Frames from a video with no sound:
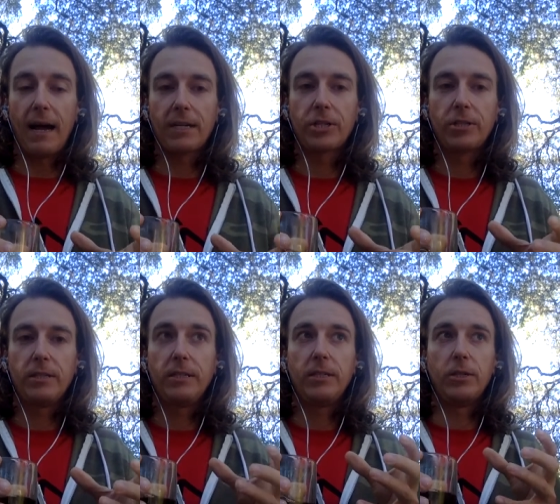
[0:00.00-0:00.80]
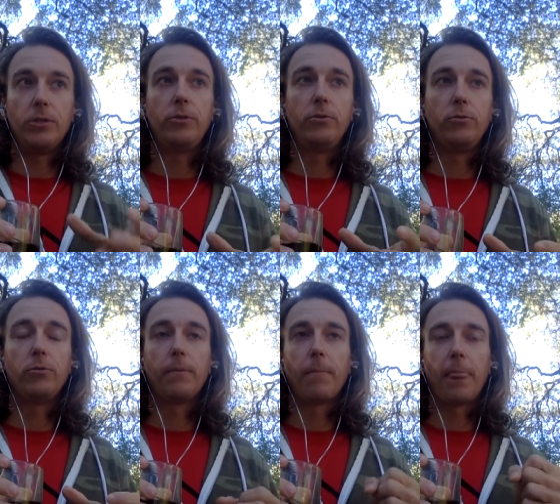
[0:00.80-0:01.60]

actually new